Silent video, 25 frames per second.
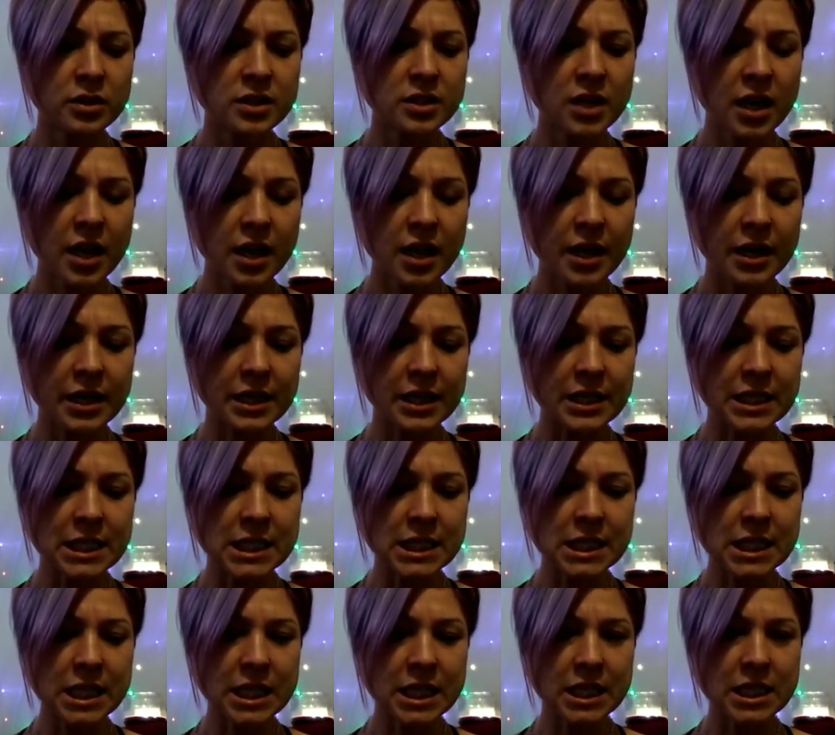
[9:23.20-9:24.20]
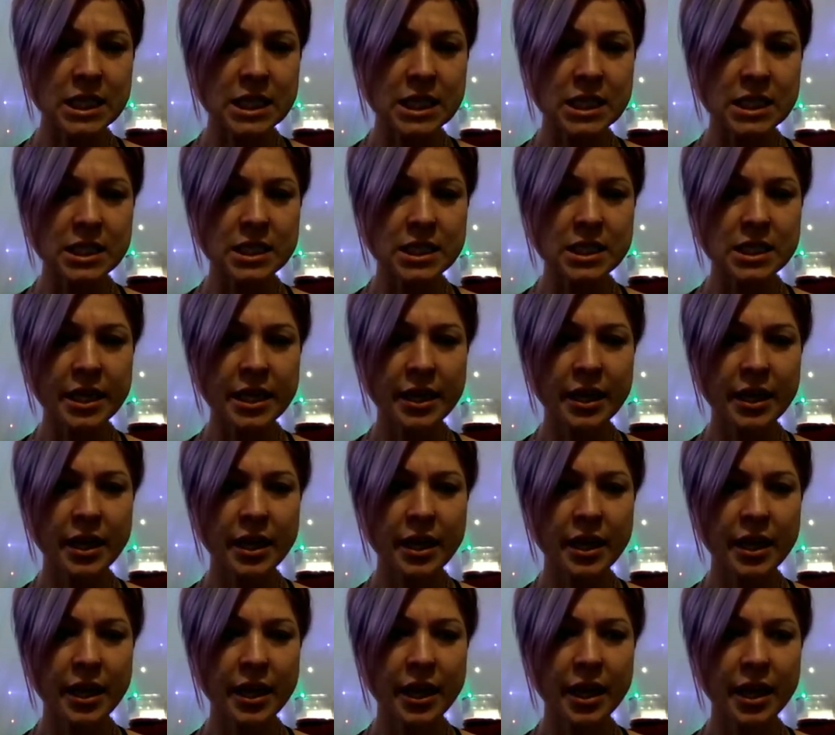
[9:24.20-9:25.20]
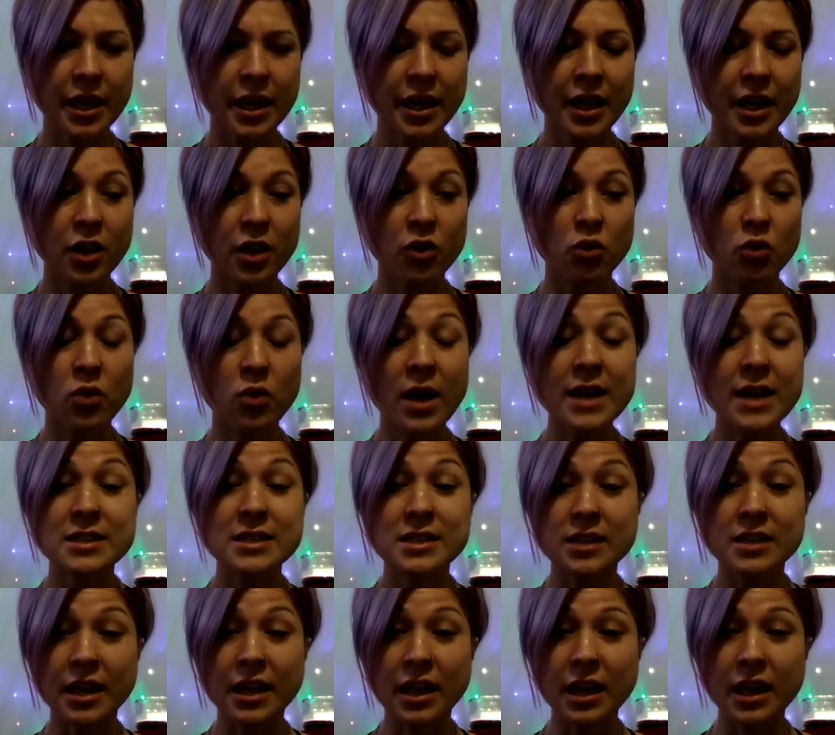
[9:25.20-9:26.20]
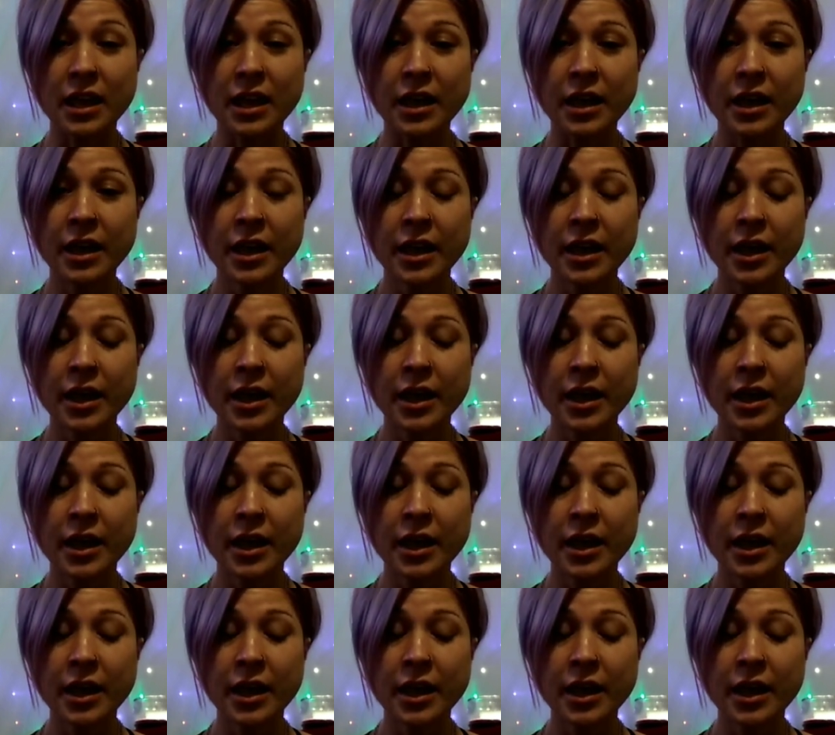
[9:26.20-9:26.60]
does is it can resonate